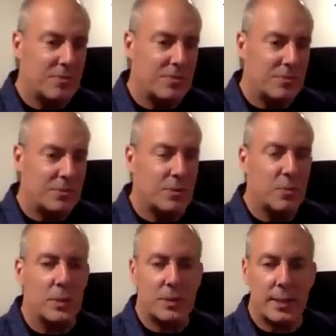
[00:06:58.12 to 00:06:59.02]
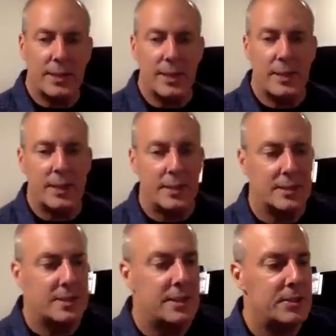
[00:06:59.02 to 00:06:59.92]
sort of worked on getting that
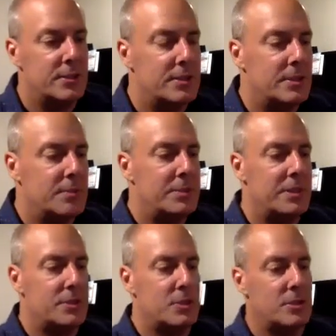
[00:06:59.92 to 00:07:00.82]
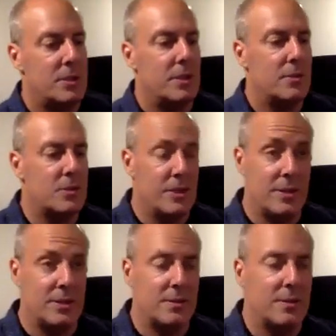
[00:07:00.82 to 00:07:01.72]
center to the pitch, to the